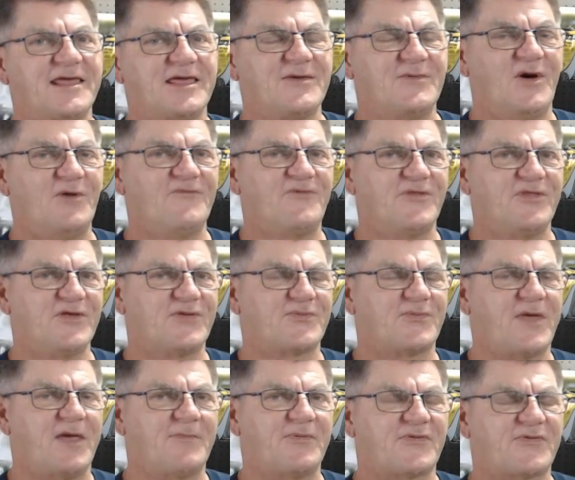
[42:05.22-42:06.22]
on for this
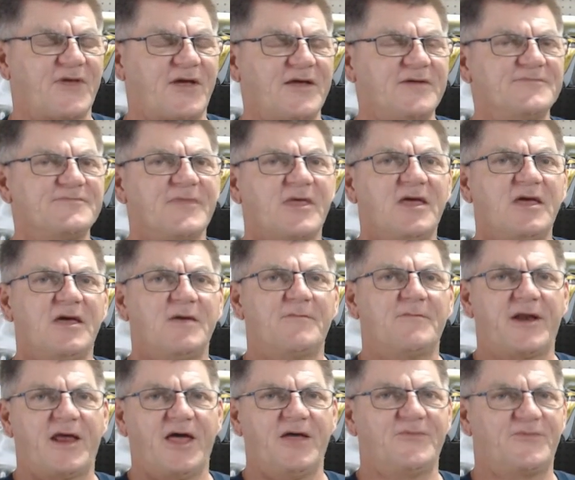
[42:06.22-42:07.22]
episode. But
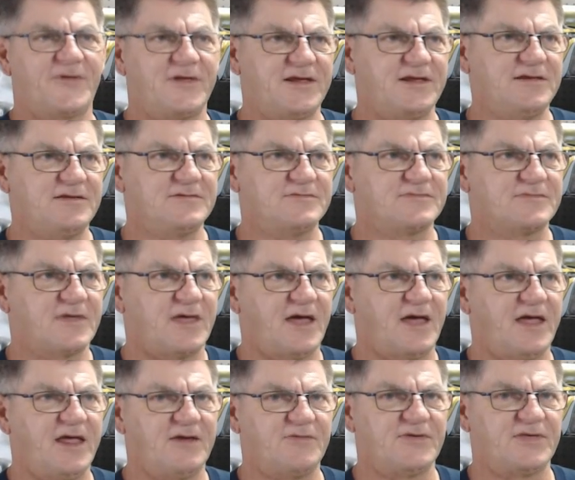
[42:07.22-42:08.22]
hopefully
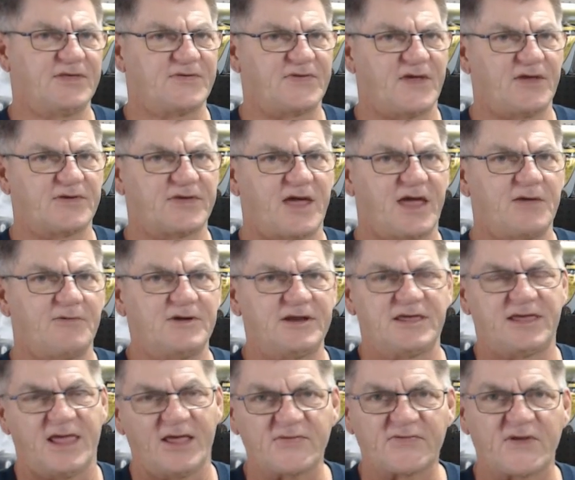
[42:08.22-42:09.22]
everything's okay when he
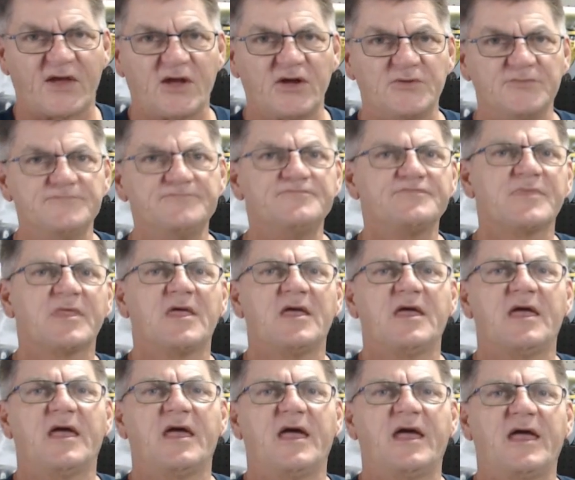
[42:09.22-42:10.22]
gets home,
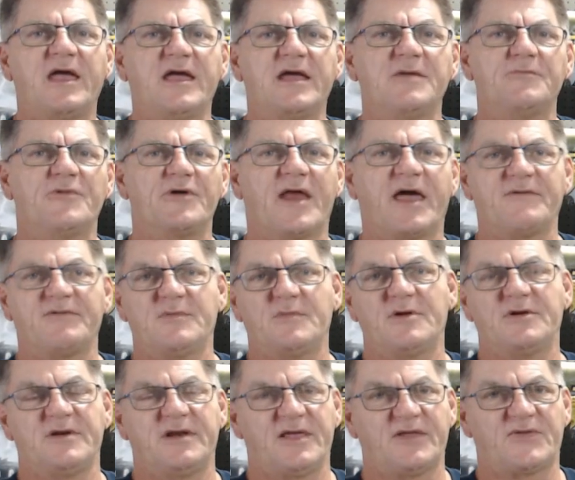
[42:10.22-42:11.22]
and we'll have him on
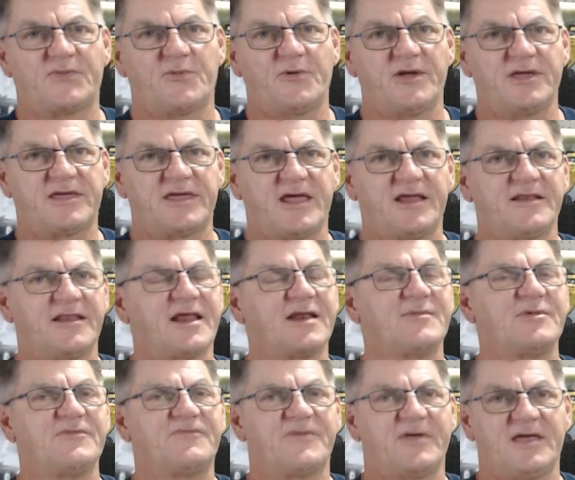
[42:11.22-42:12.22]
next weekend. That'd be
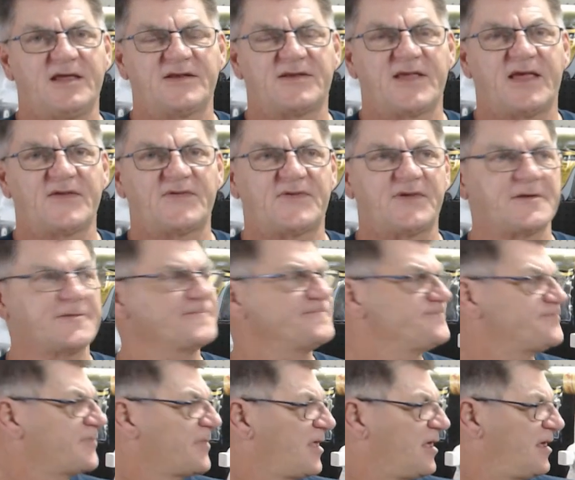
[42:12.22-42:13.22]
fantastic.
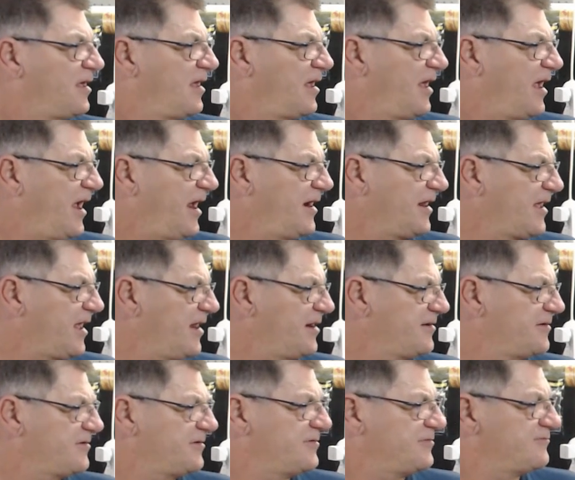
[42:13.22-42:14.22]
And again,
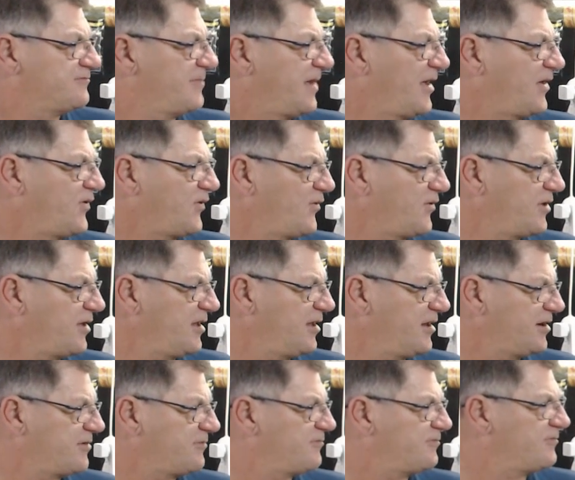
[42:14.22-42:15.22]
make sure you hit
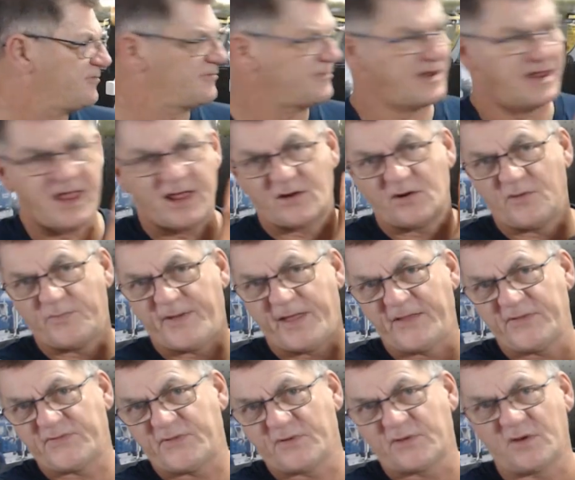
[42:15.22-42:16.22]

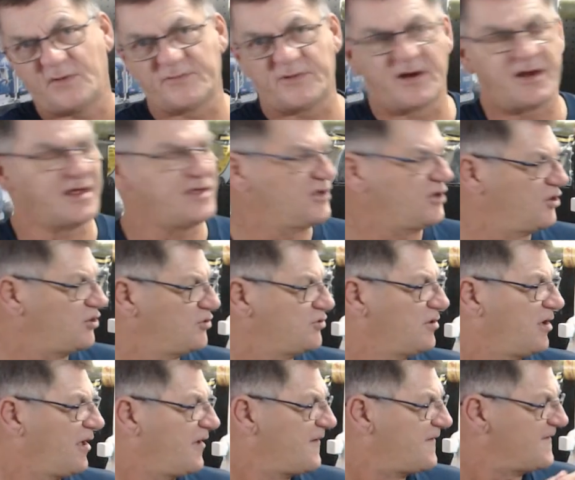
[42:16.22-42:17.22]
outlawpaints.com.au,
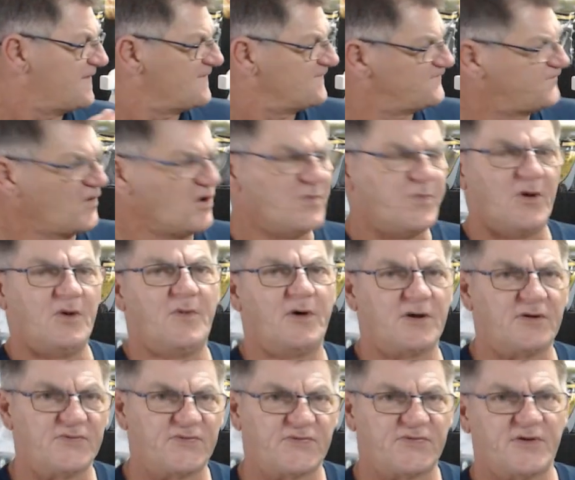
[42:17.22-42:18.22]

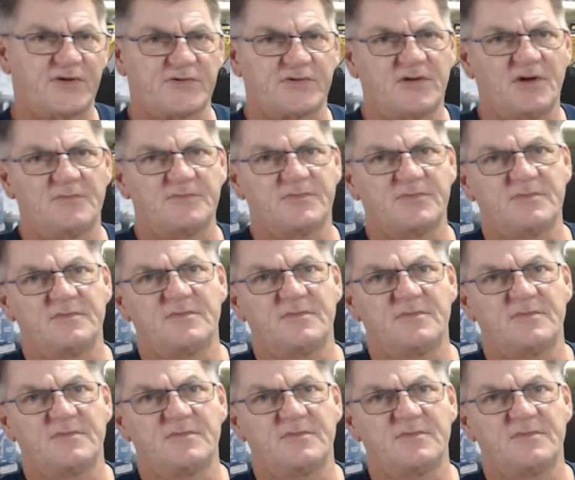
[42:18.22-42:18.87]
fulboremodels.com,